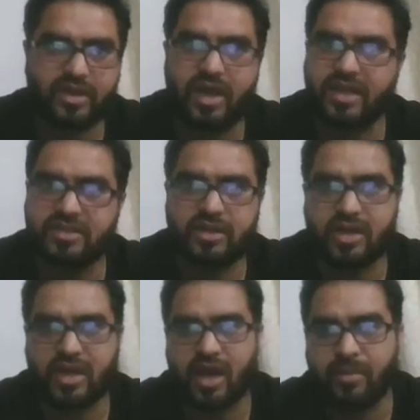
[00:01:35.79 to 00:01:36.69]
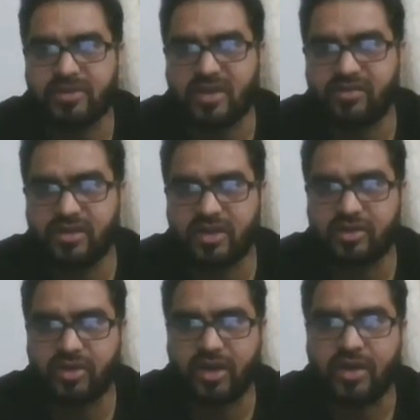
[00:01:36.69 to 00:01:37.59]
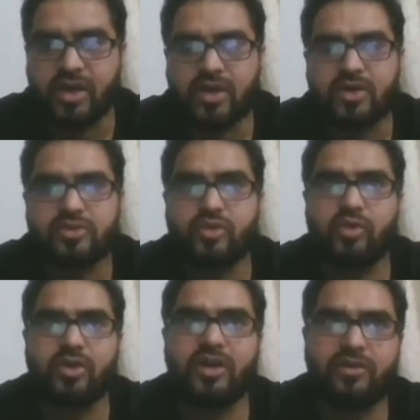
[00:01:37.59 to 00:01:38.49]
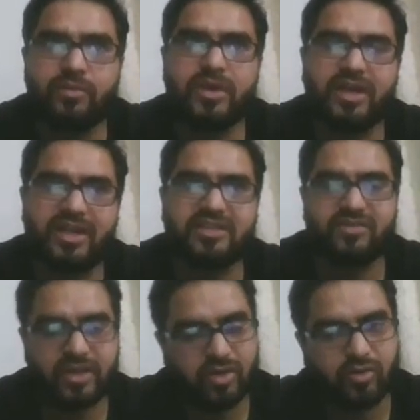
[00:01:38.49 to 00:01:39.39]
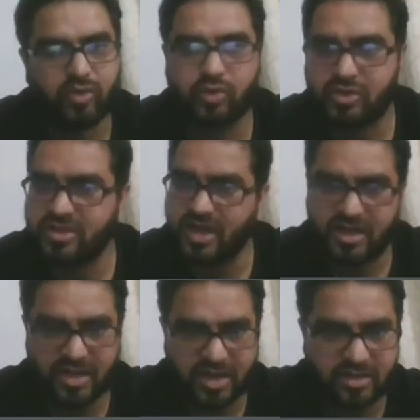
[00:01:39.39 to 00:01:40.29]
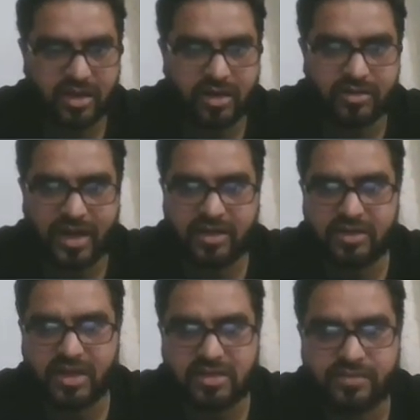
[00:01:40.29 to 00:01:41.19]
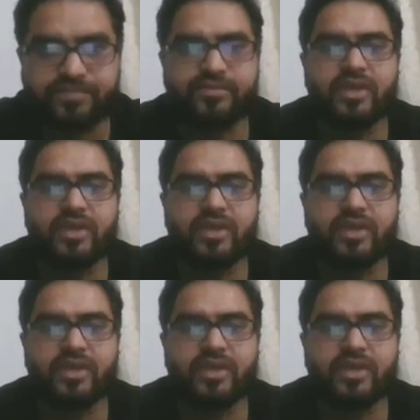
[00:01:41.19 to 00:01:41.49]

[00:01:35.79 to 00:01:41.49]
as it happens every year okay so it will be a test where you have to go to the center and uh, write the test